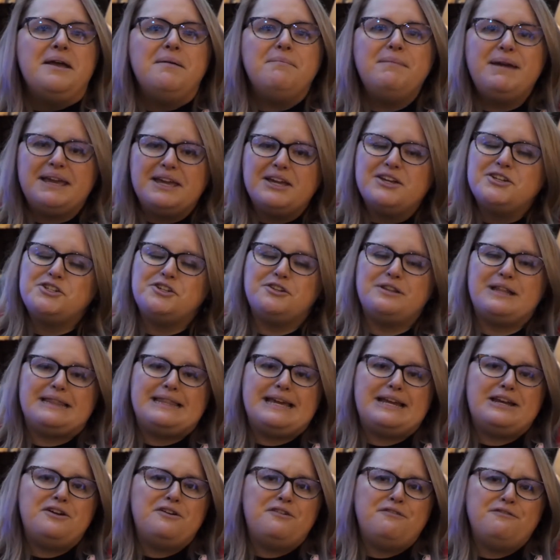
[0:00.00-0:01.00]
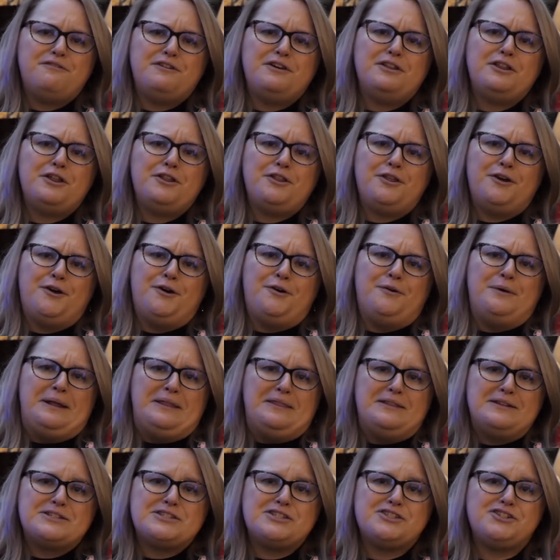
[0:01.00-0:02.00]
making sure that they don't feel alone
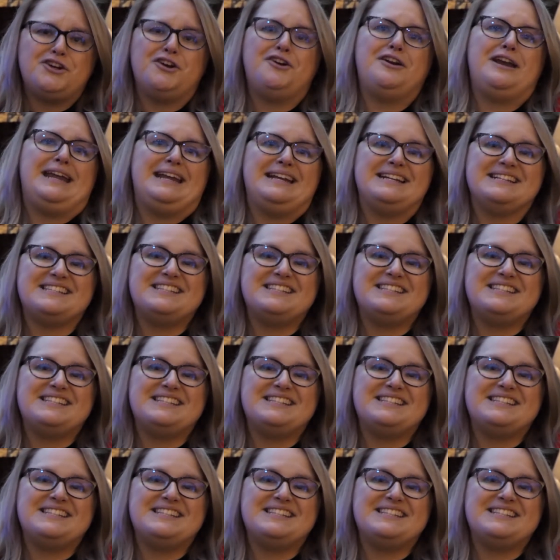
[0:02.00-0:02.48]
in this journey.